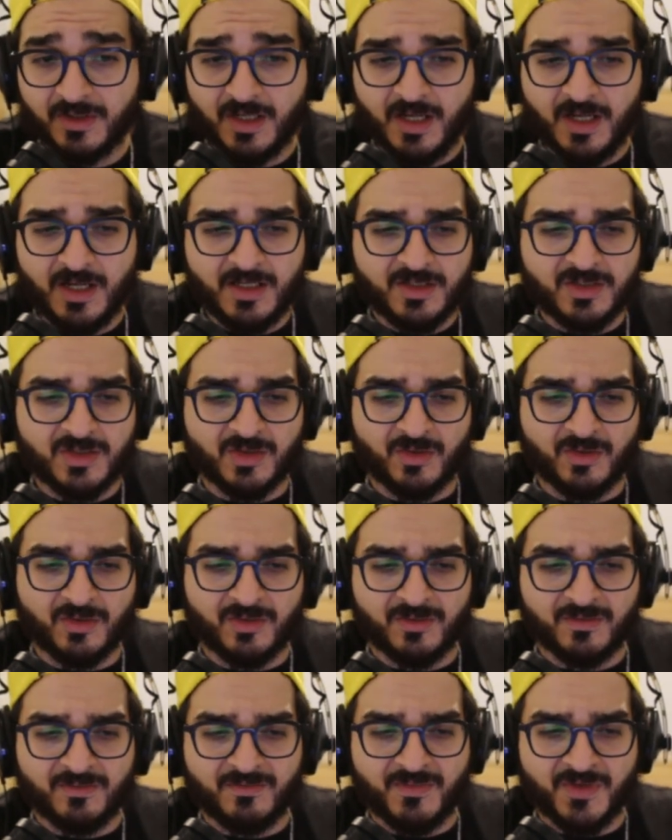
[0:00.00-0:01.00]
So
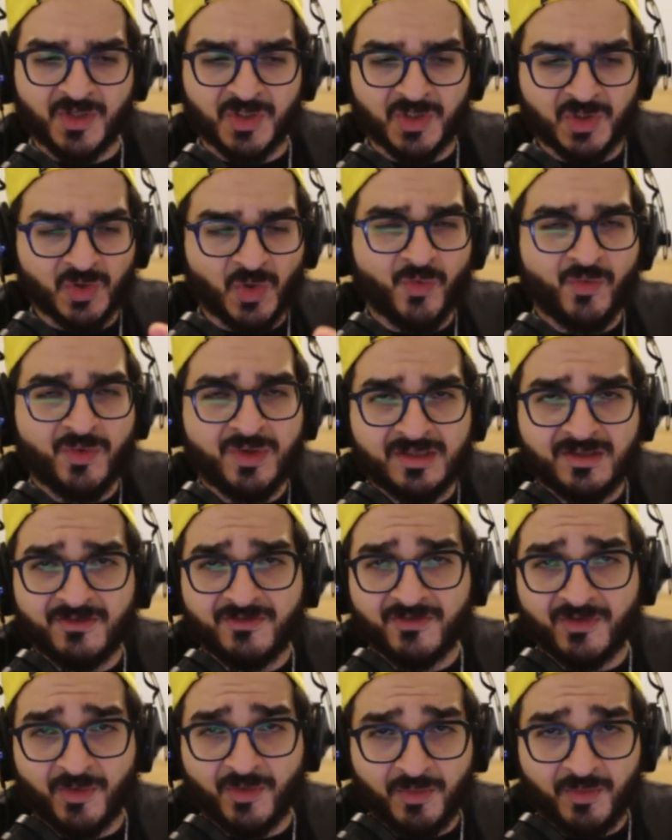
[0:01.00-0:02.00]
there's no reason for
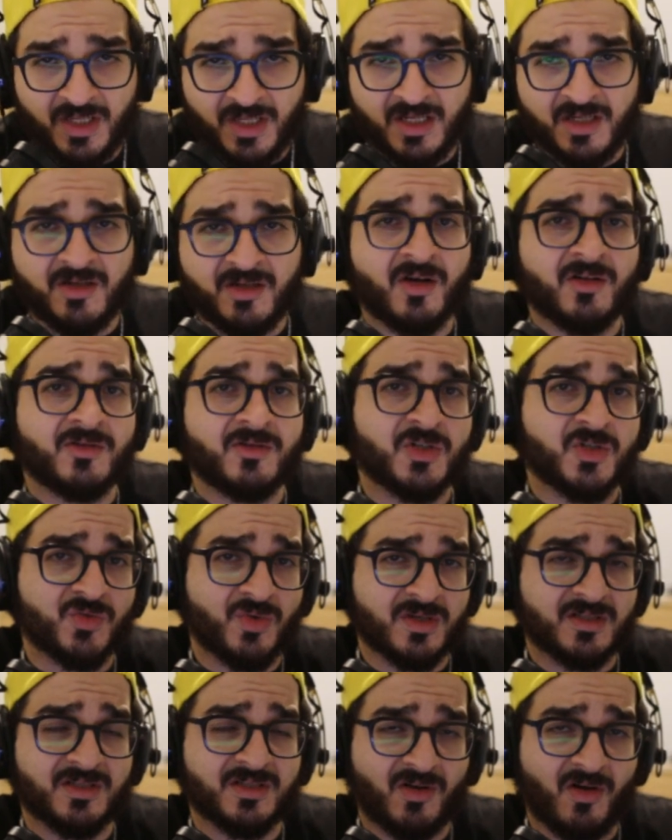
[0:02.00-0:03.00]
me not to trust the
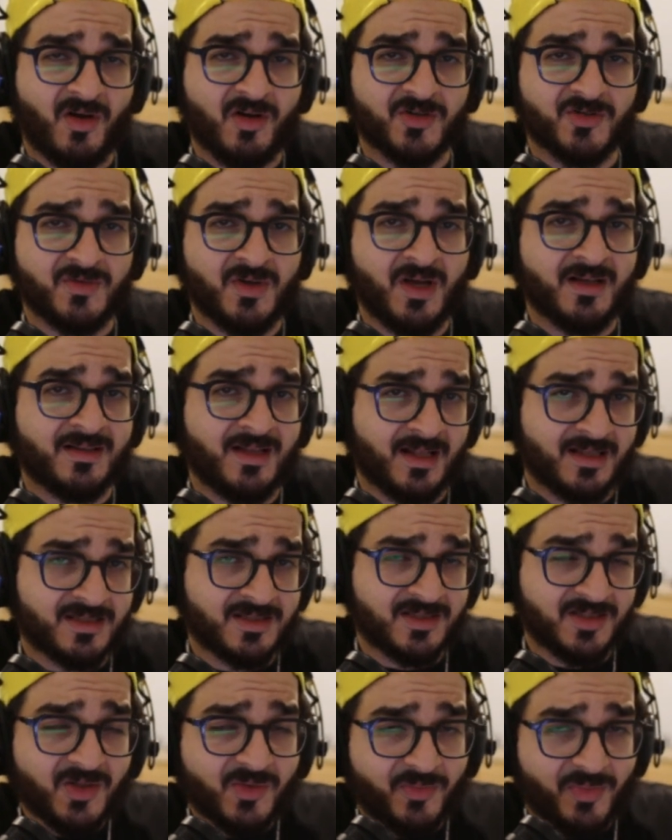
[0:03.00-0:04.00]
contract that's still
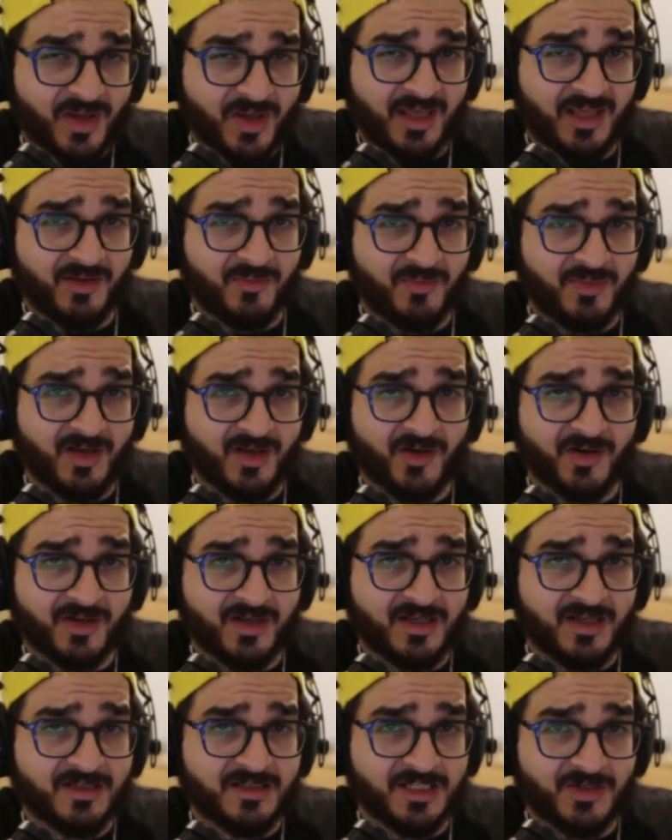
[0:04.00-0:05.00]
paying me on a
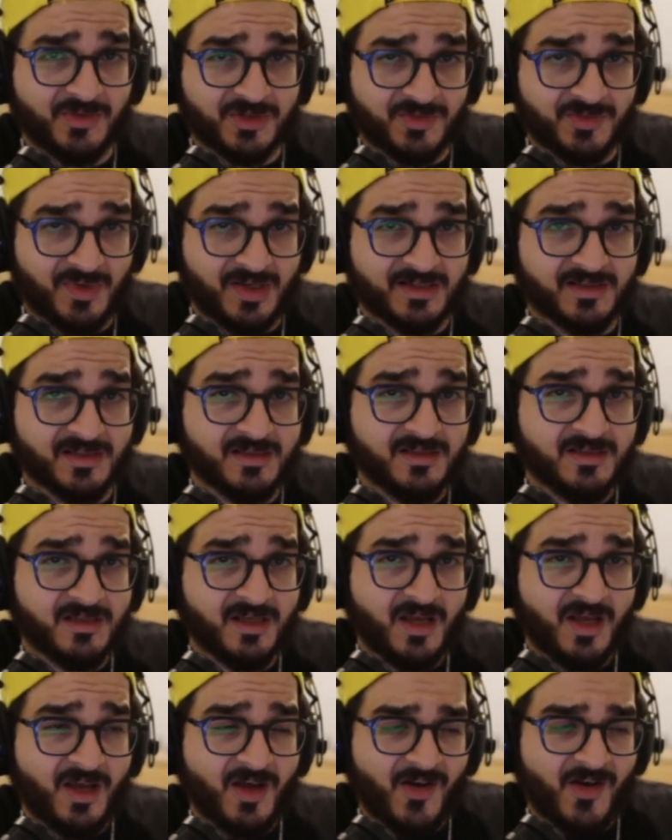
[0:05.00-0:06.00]
continuous basis,
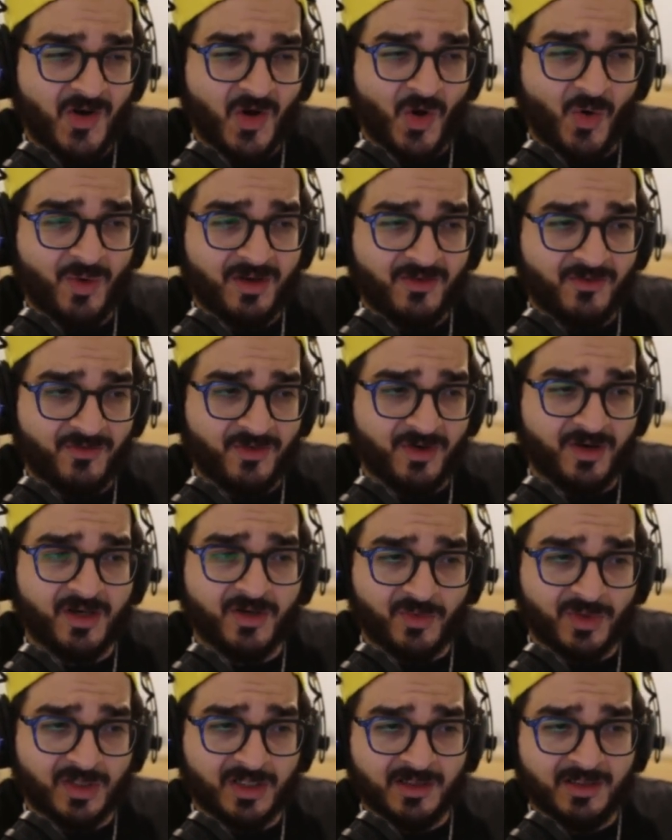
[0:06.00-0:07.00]
knowing very
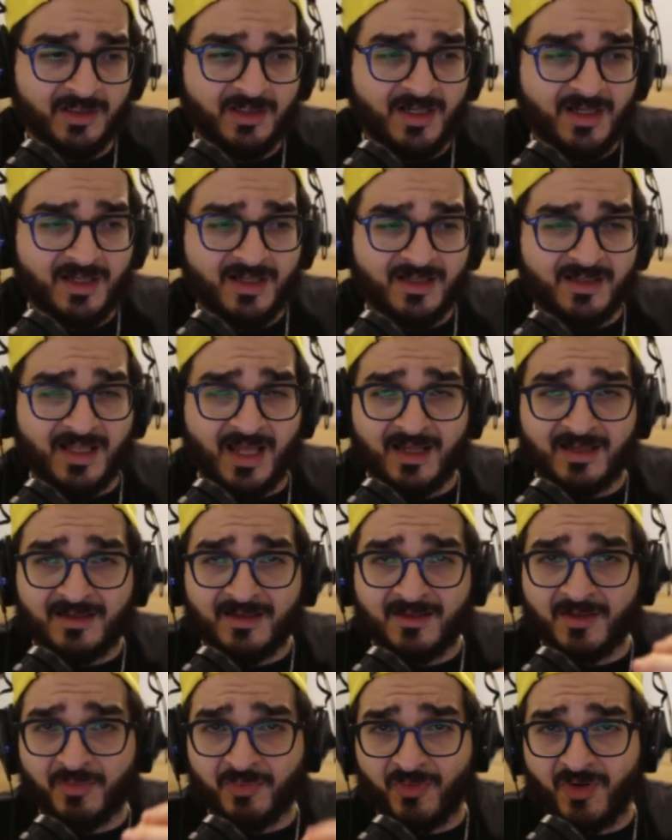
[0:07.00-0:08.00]
well that the
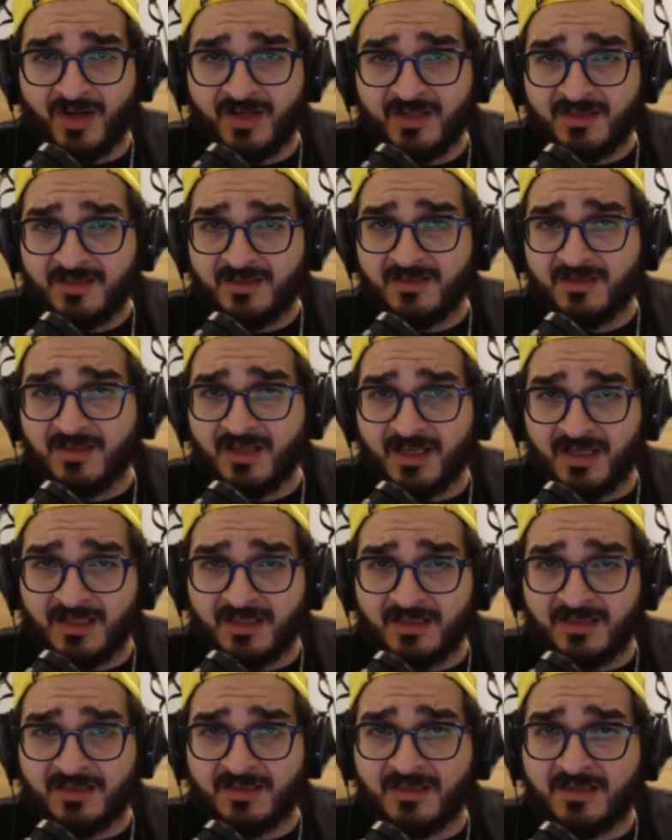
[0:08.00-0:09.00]
price
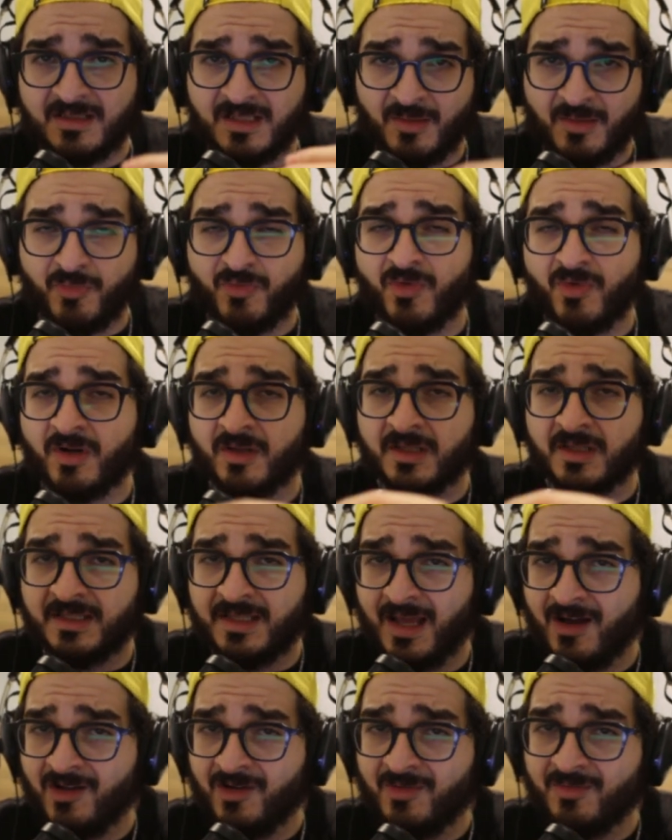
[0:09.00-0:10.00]
is temporarily
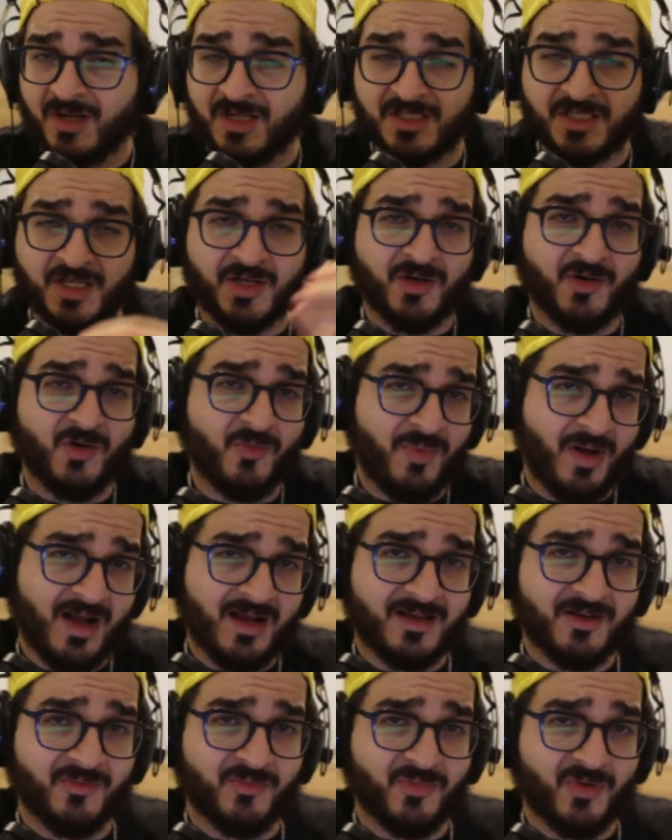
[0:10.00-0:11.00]
down, but it's going to go back in
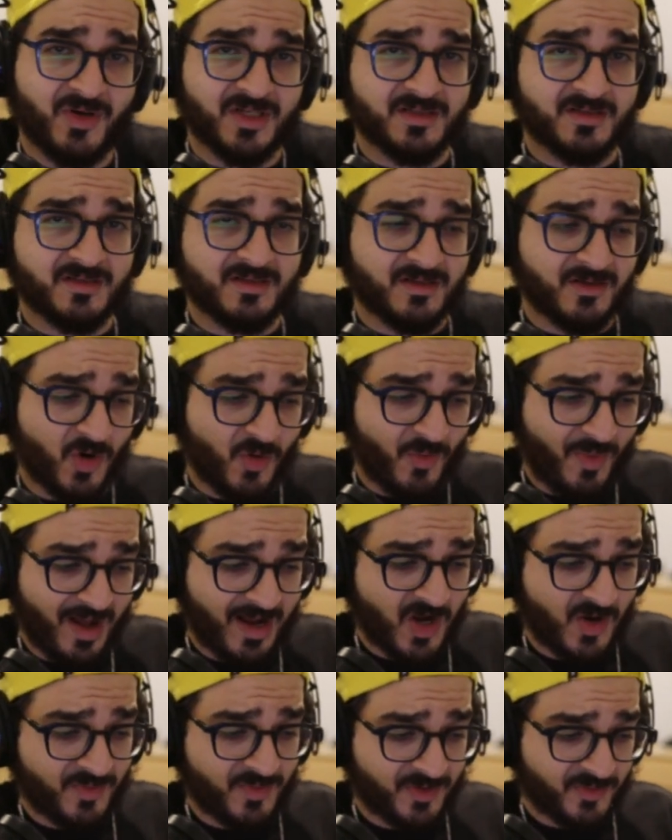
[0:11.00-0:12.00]
price, go back up
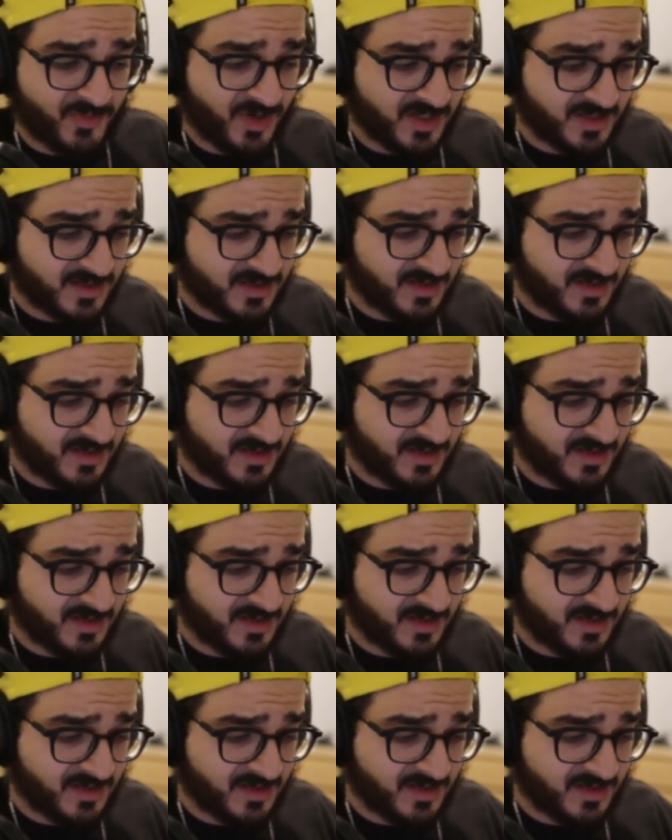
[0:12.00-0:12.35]
in price.